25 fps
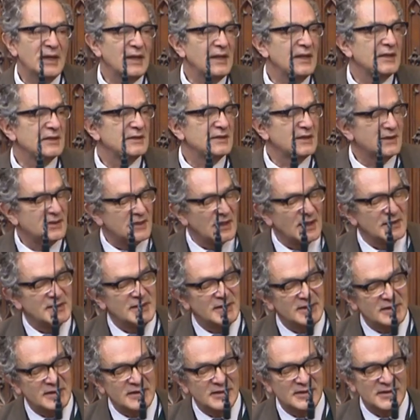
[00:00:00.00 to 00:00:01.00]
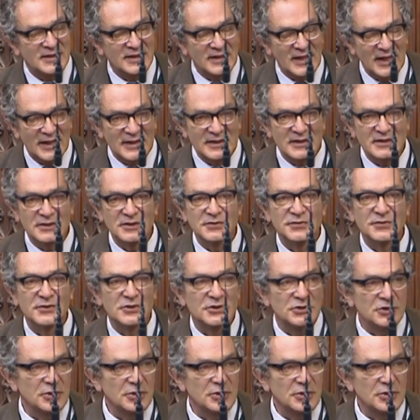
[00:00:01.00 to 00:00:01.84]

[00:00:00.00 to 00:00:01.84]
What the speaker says: is that it is the end of the